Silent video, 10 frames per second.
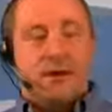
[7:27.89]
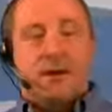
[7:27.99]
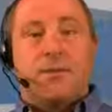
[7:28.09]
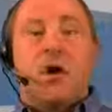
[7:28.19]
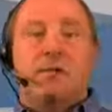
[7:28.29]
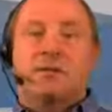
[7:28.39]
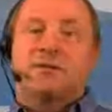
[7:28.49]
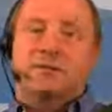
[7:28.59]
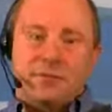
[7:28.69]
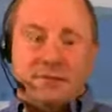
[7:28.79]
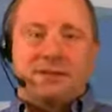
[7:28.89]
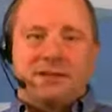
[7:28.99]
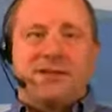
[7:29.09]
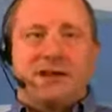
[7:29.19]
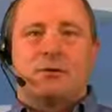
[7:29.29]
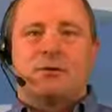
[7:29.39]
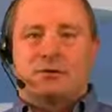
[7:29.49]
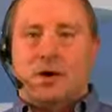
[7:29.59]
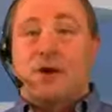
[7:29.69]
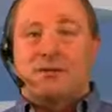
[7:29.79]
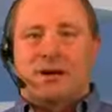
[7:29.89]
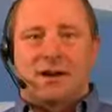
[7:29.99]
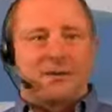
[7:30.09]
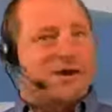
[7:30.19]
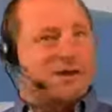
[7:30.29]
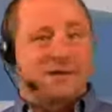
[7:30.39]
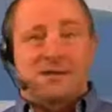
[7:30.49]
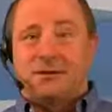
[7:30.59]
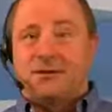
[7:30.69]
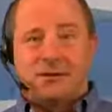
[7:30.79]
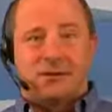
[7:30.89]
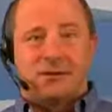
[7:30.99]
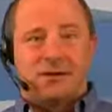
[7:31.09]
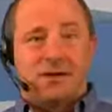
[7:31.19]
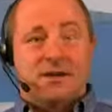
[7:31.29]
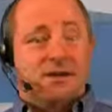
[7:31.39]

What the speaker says: It offers 15 hours of talk time on a single charge.